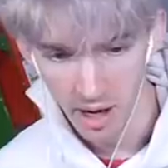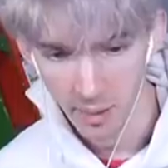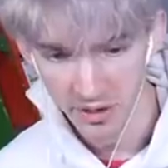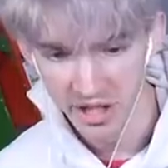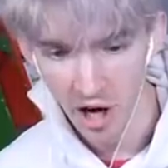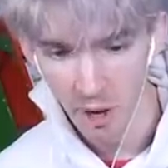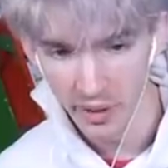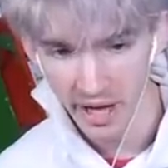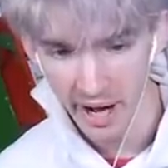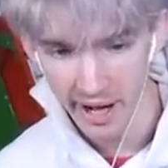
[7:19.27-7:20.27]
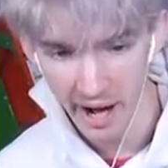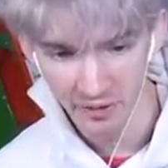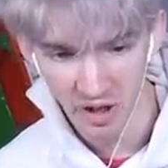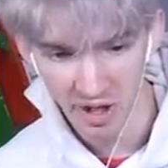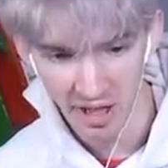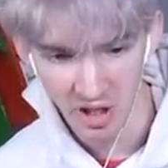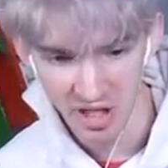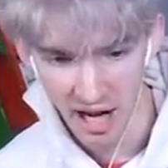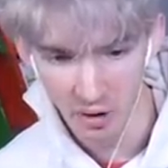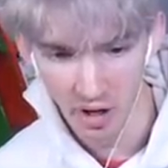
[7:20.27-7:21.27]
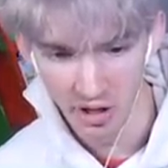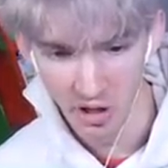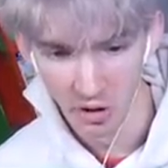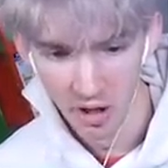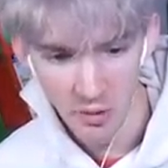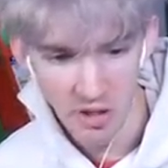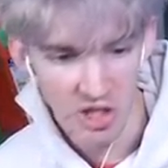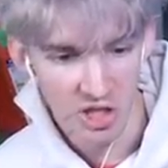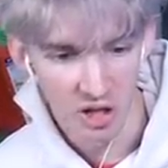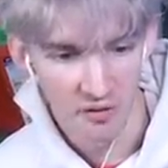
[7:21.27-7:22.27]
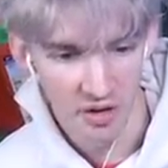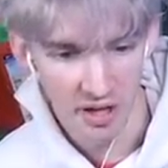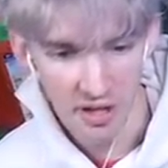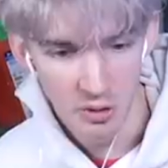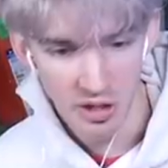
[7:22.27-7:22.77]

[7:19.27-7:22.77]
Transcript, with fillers: I'm sorry, I have to take this out on you. You deserve it.